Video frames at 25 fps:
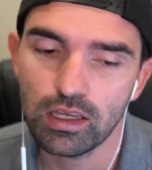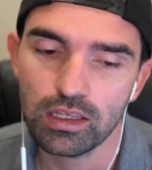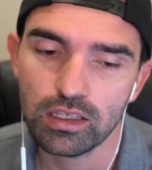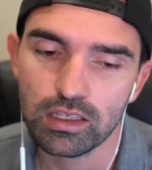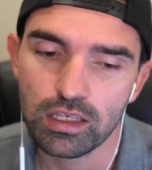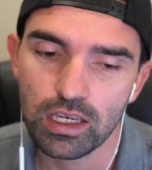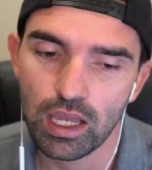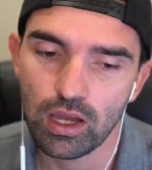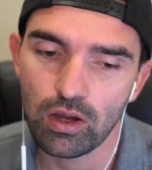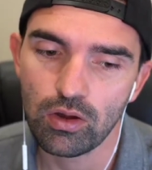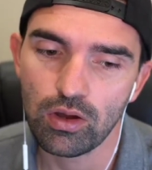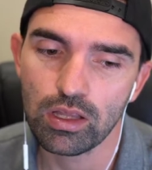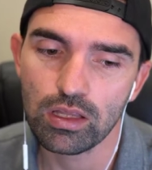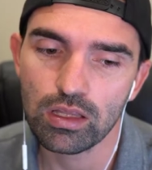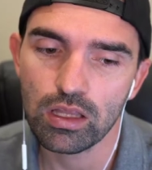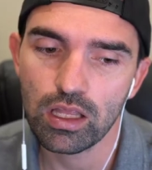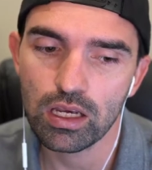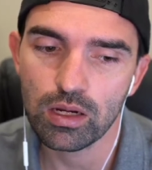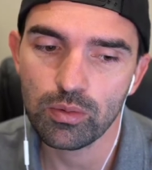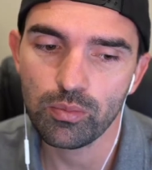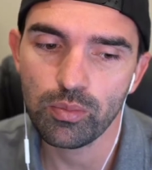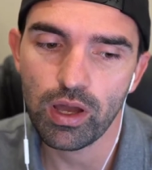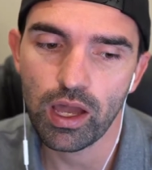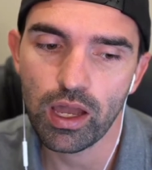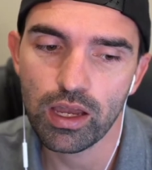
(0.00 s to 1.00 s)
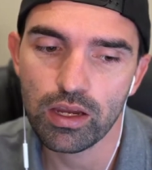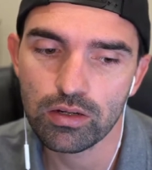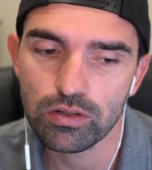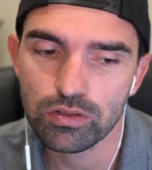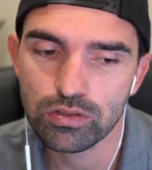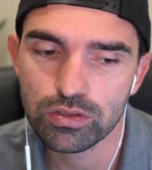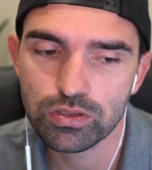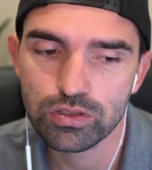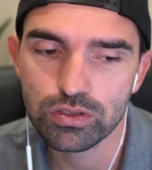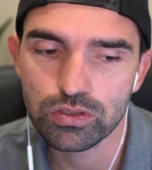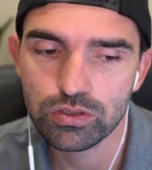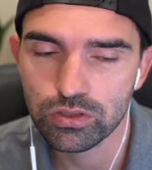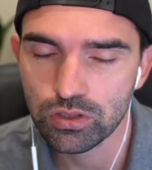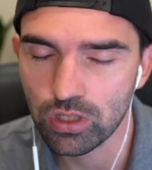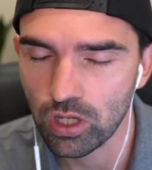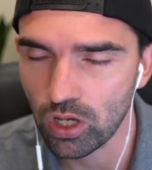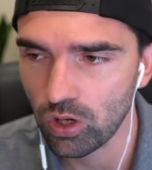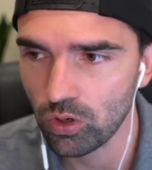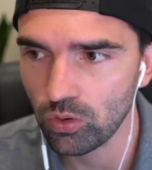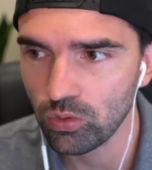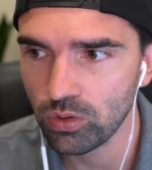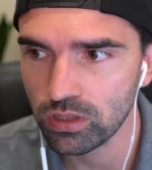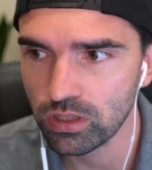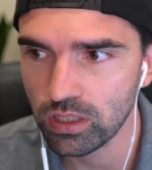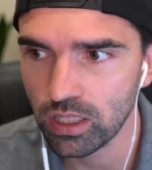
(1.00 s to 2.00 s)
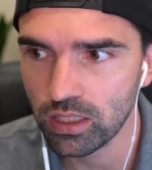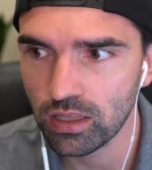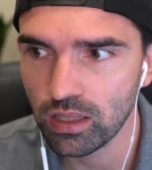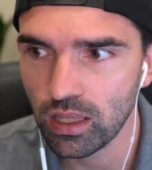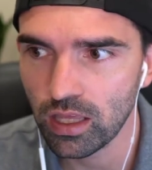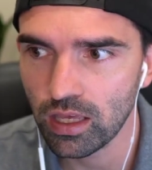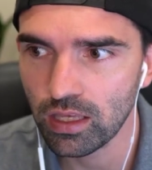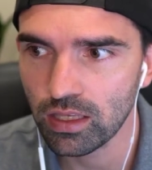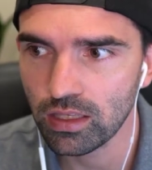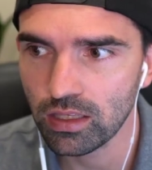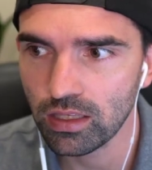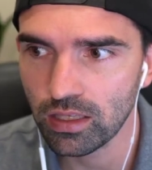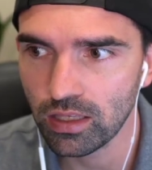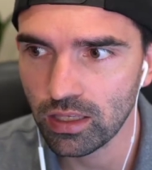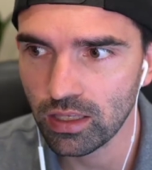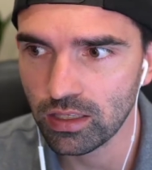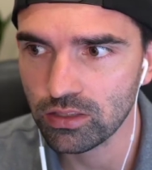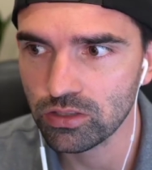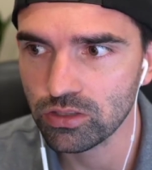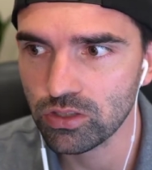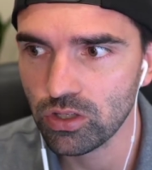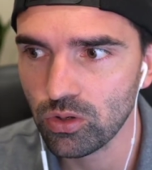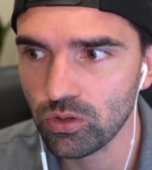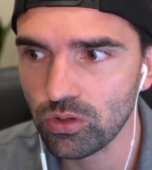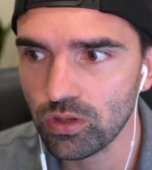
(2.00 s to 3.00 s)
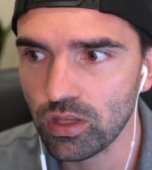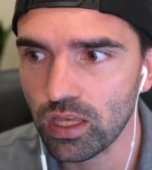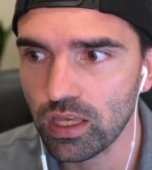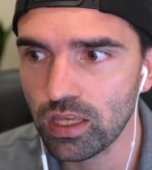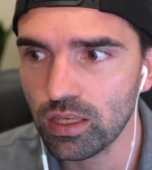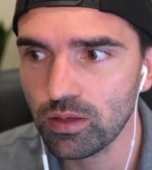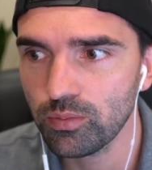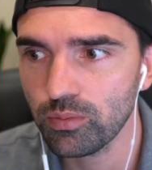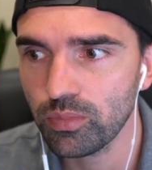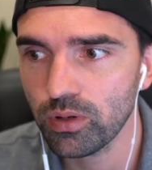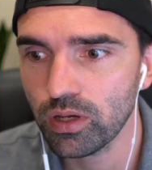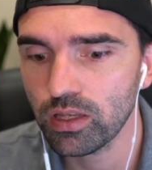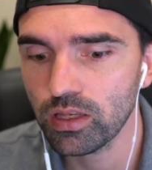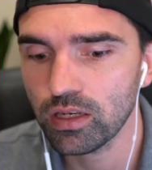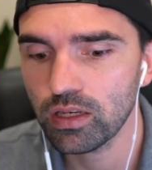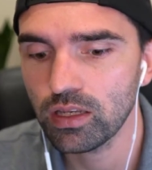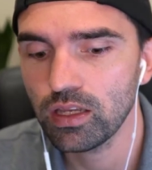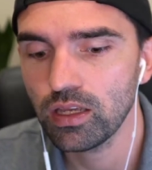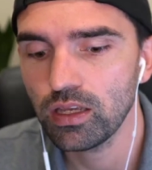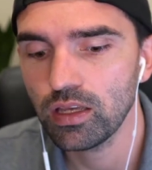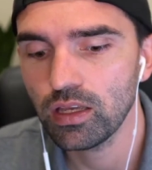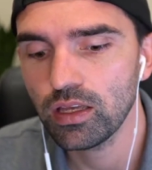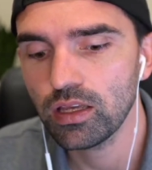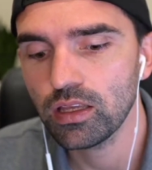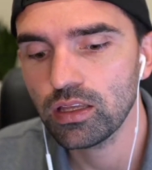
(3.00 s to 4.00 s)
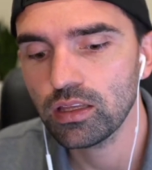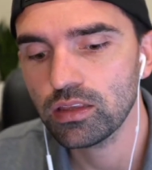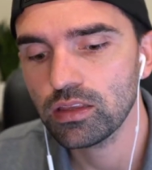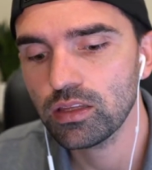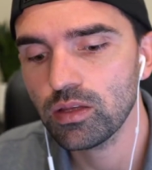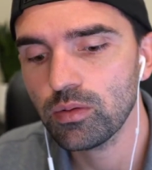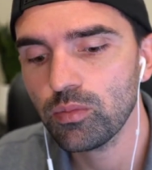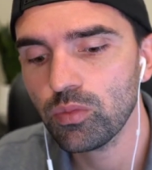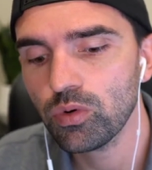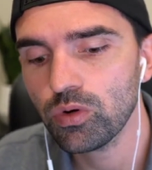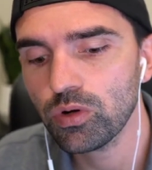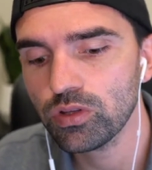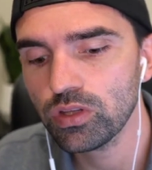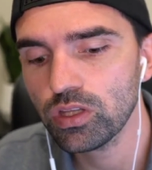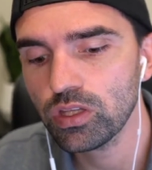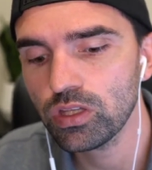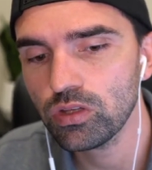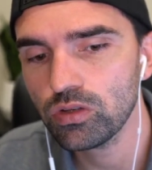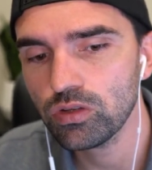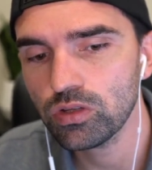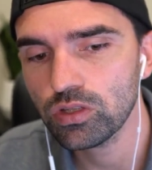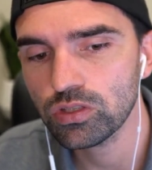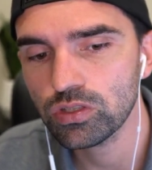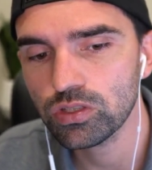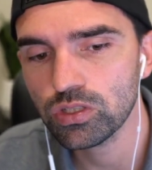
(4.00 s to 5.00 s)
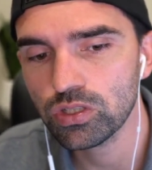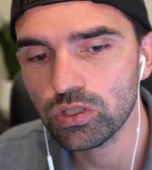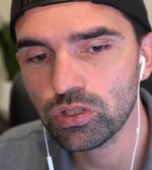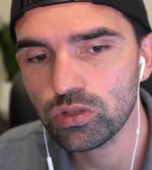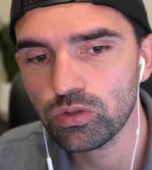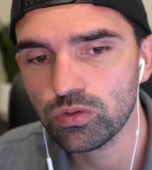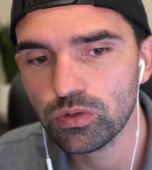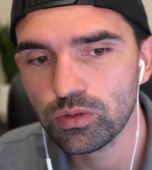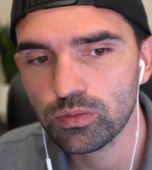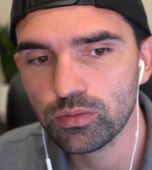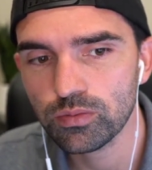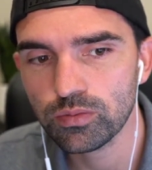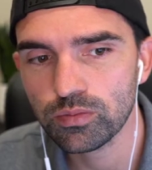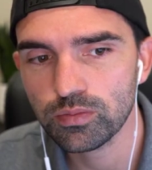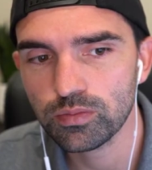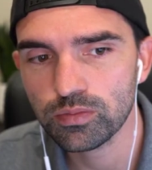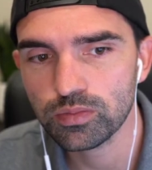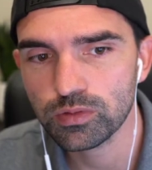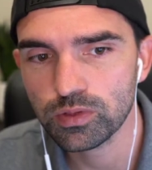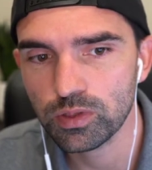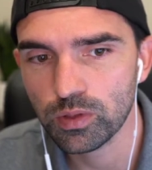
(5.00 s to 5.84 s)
Now, a lot of buyers know what they like and don't like, but the more that you can do and to